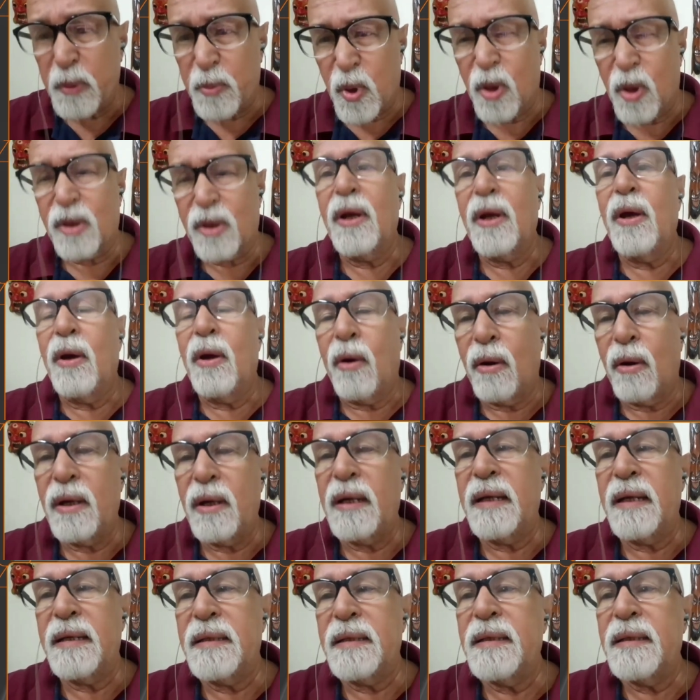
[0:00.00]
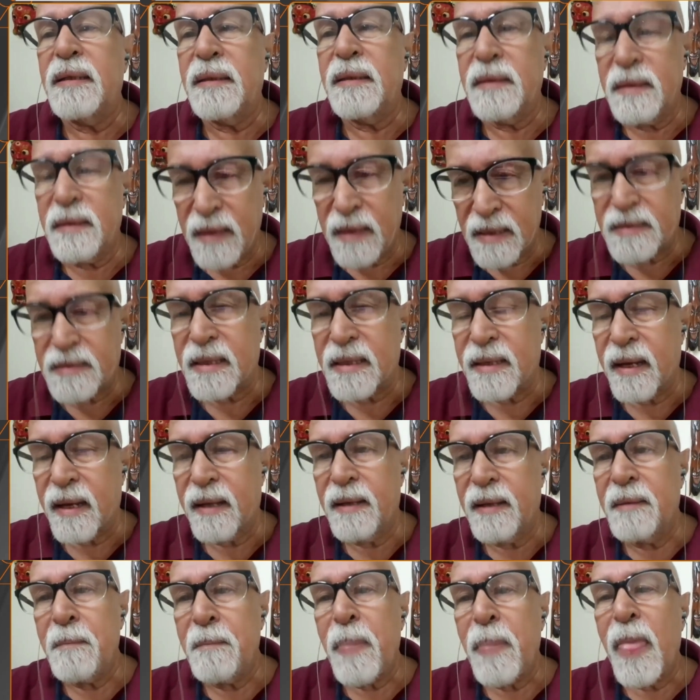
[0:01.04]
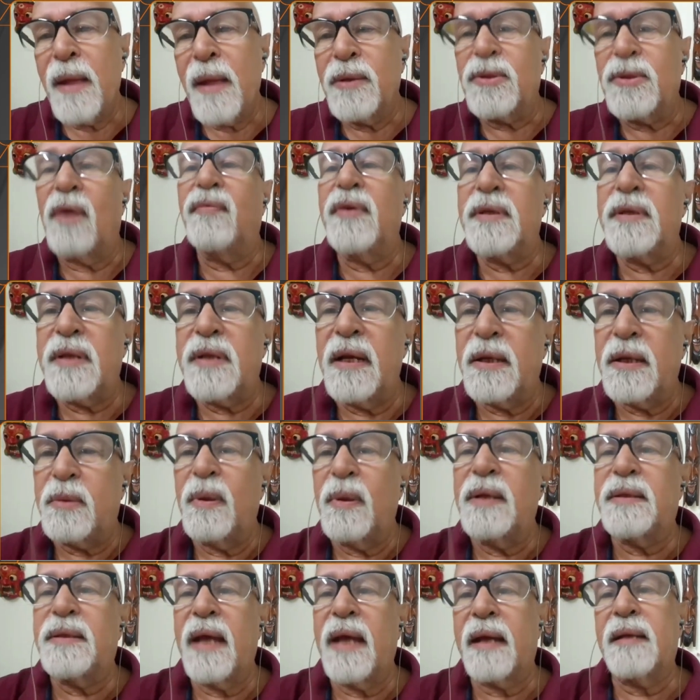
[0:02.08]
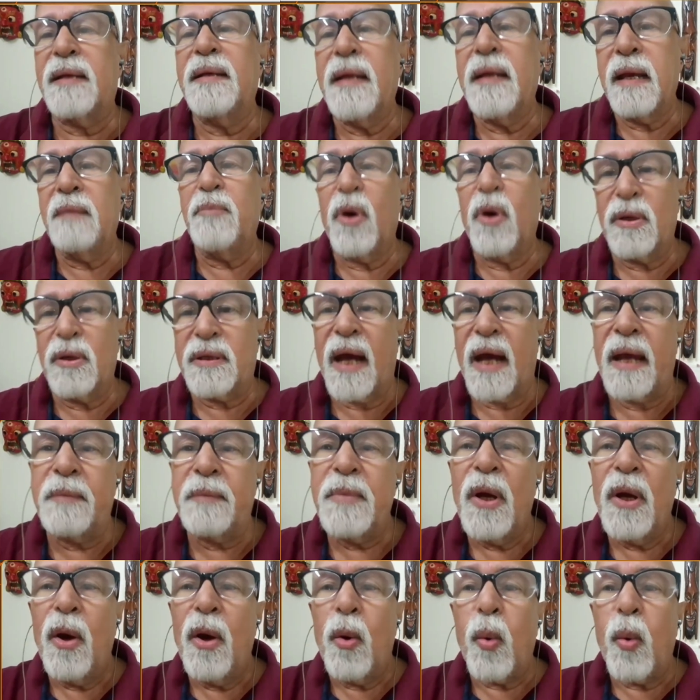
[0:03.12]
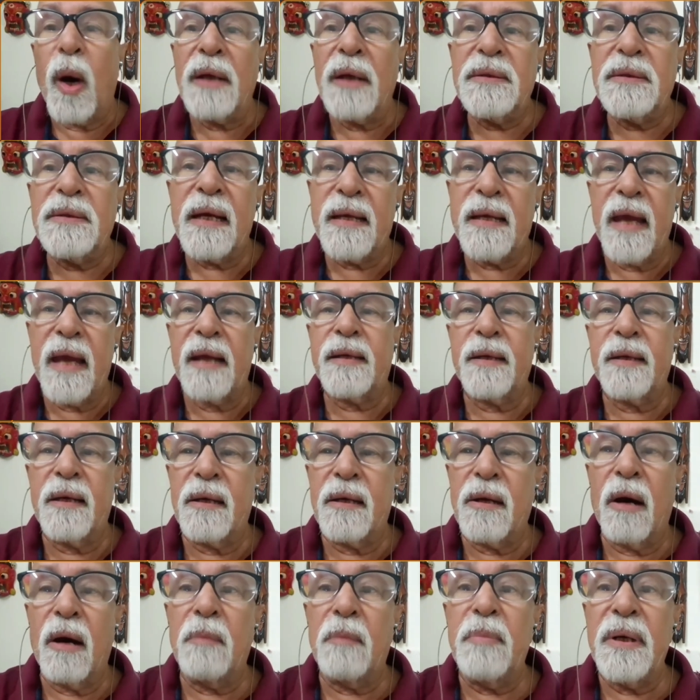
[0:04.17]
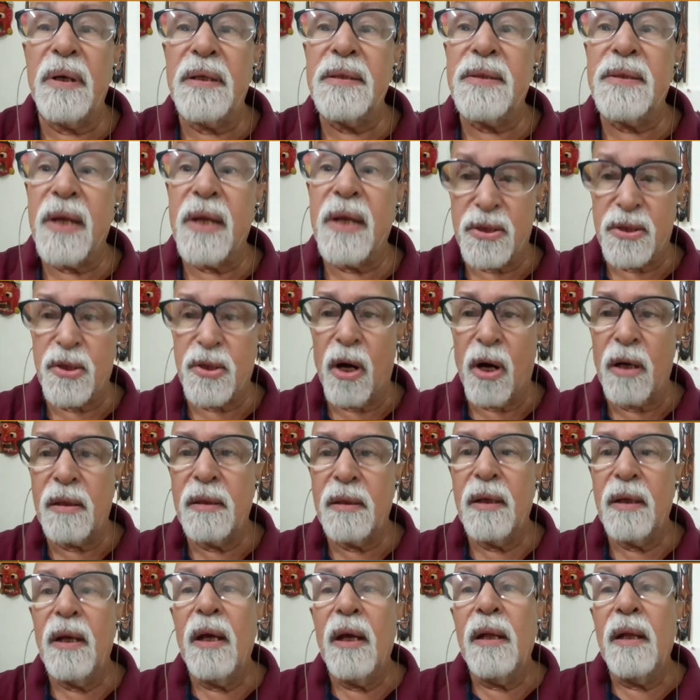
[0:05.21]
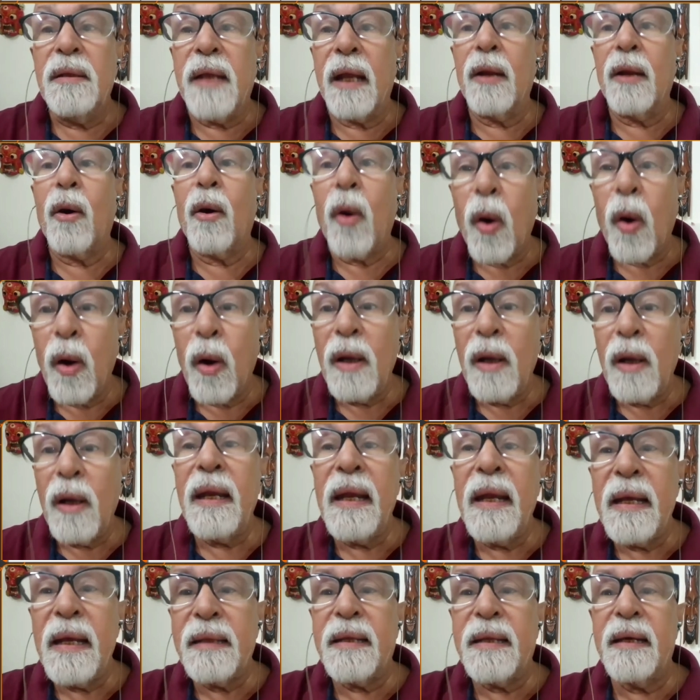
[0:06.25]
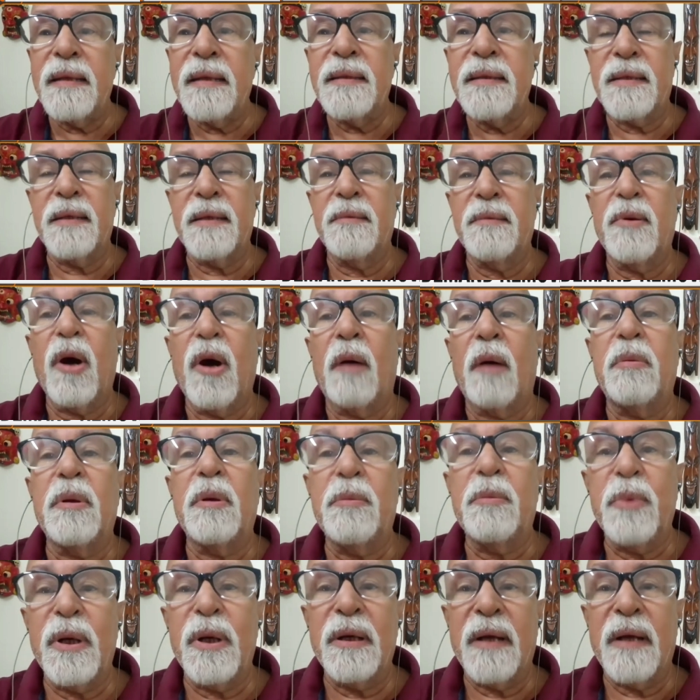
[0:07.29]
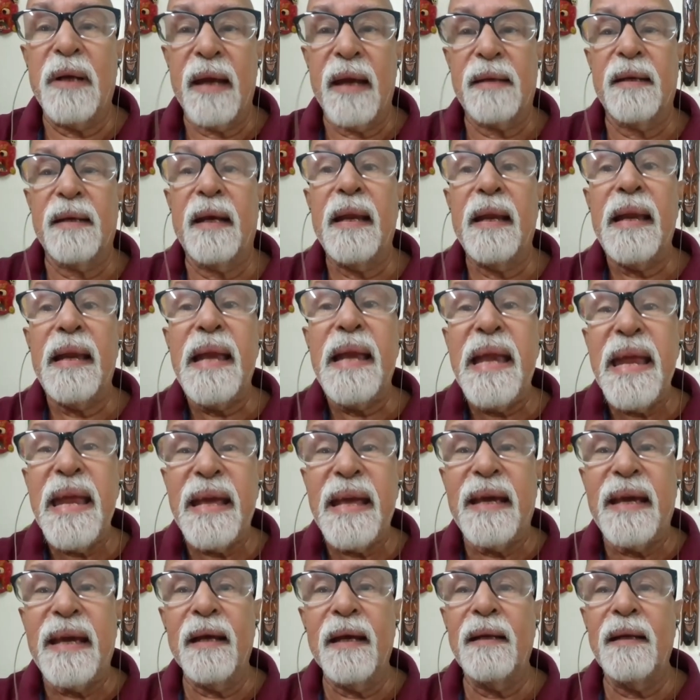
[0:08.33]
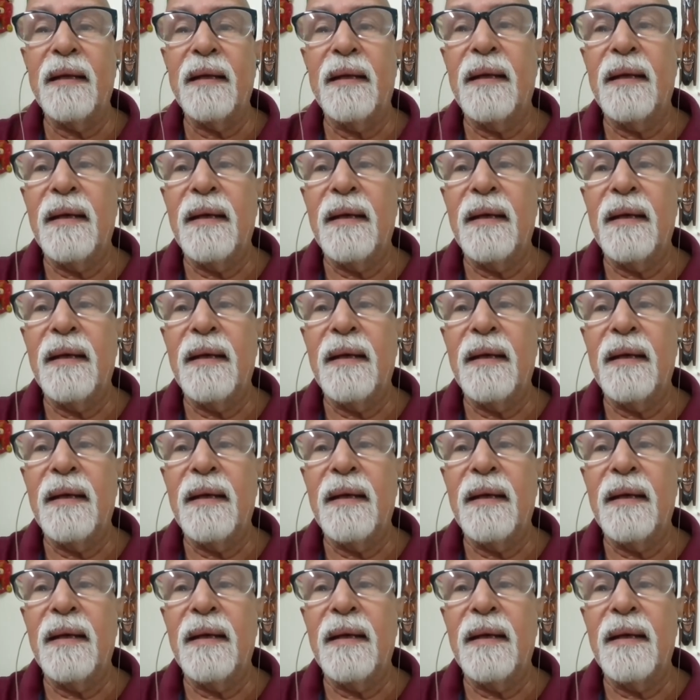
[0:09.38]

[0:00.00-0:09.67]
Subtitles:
Court only yesterday. So obviously it will take a little more time. Once the caretaker government is restored, then only the interim government will get a legal